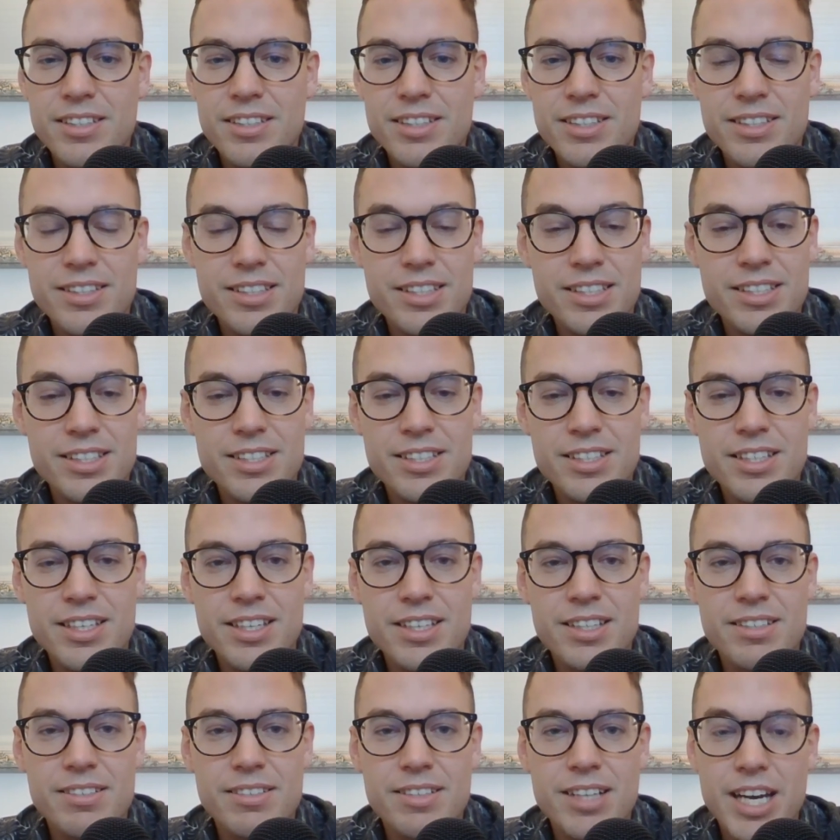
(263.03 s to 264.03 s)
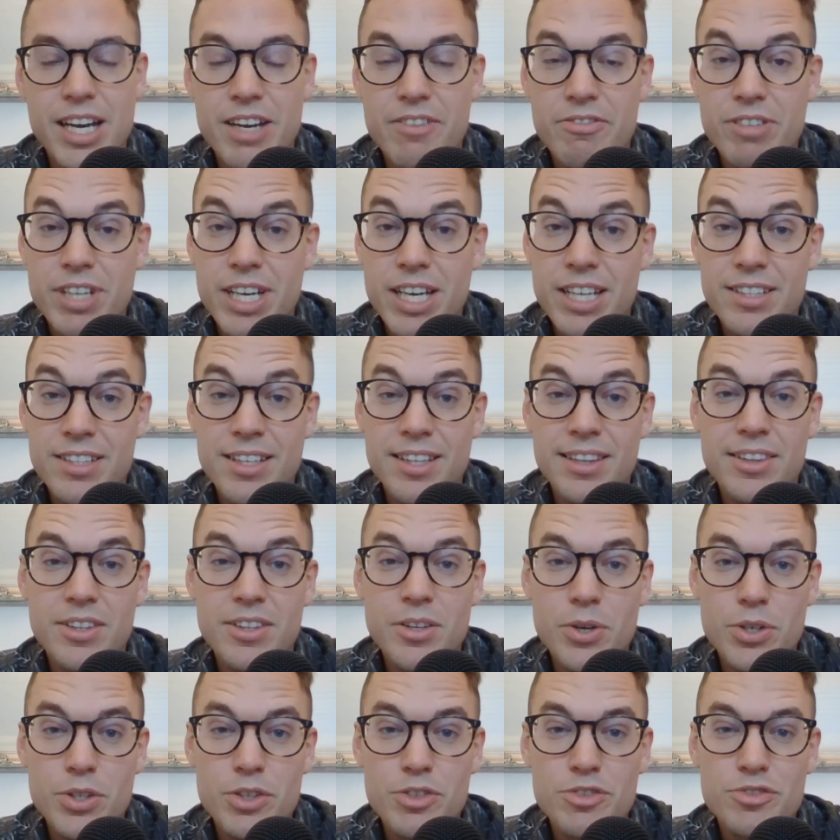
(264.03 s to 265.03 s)
I have had a
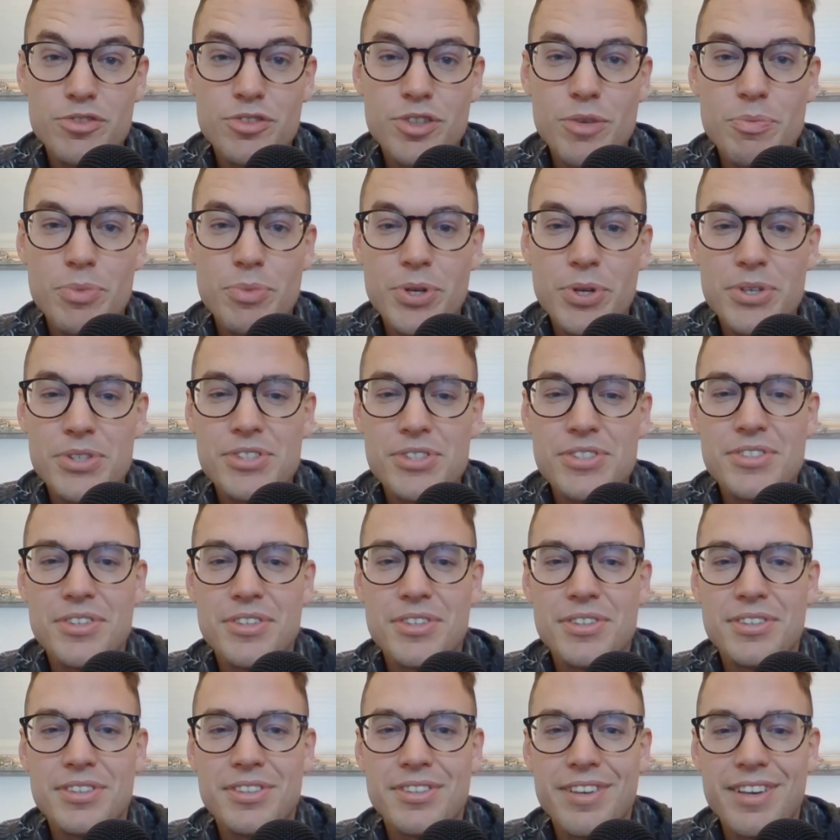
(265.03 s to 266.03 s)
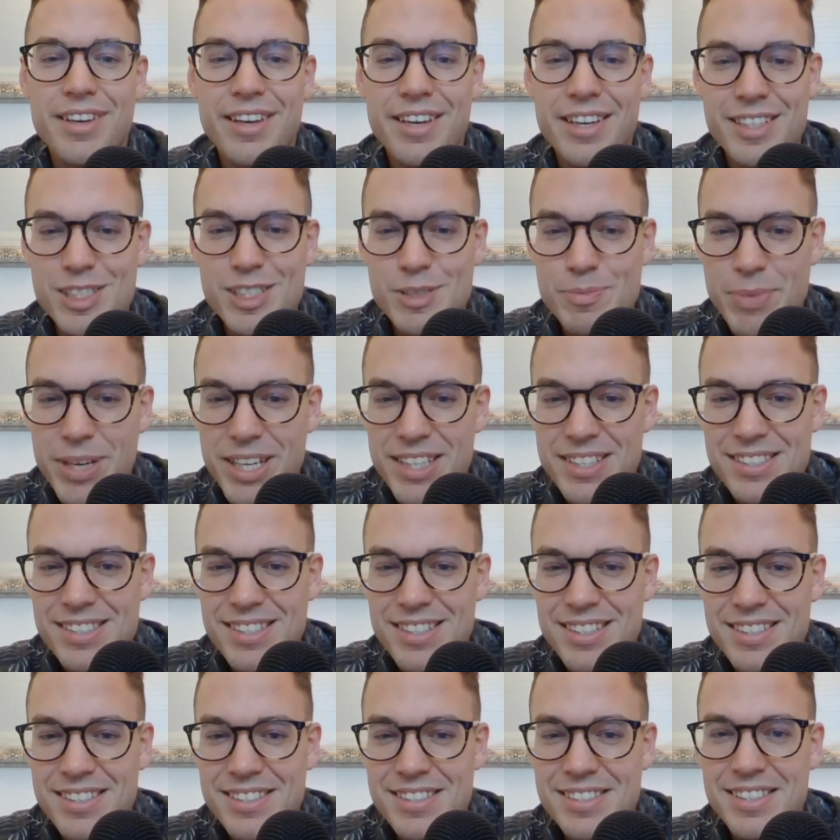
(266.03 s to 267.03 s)
lot of personal
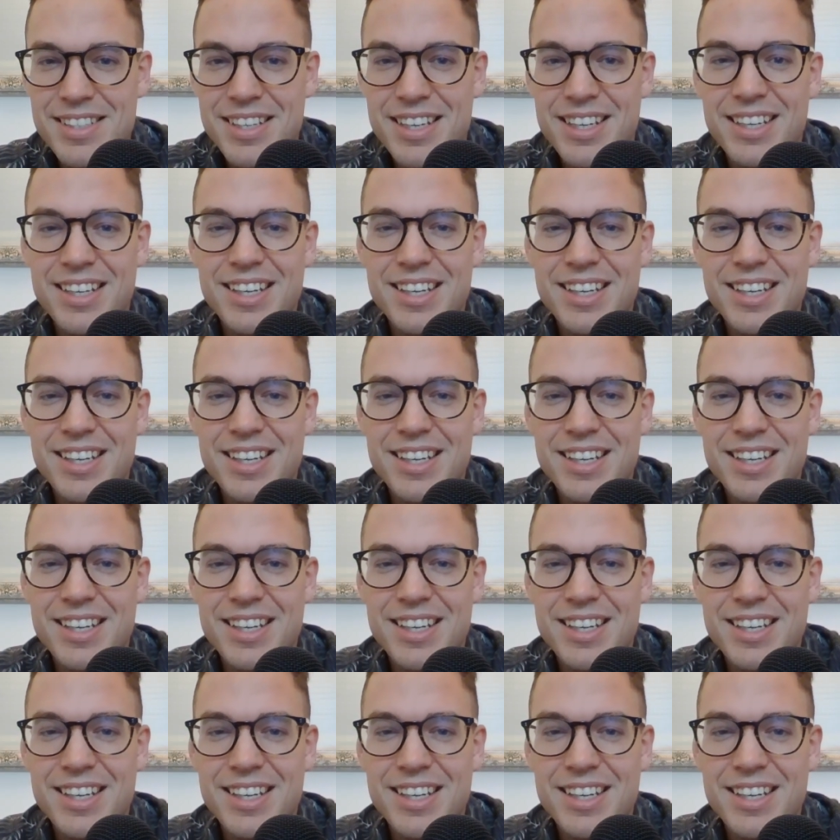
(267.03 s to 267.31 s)
expenses.